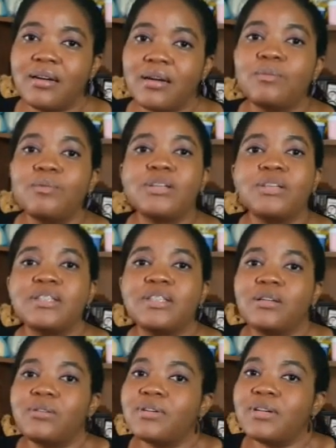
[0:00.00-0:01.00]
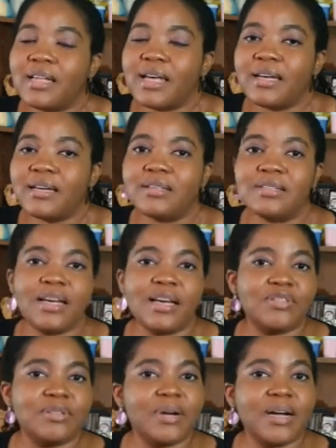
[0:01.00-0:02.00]
What does it look like? Does it have a
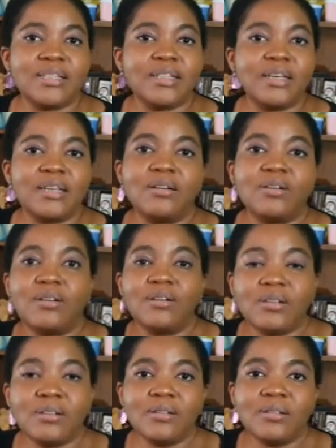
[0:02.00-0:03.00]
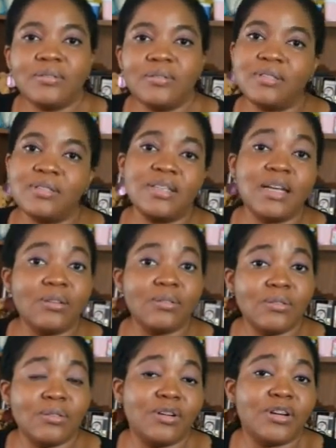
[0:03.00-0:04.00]
particular color, yellow
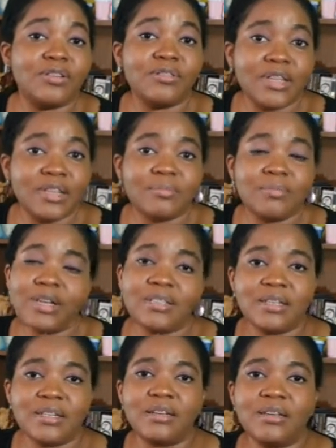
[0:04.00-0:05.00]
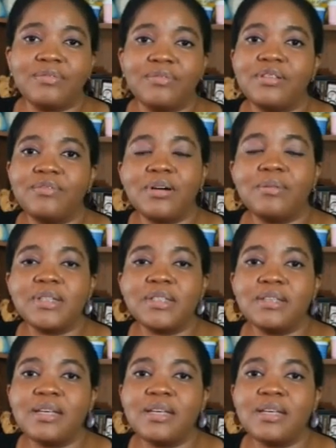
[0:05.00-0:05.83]
or green, particularly for the vomit?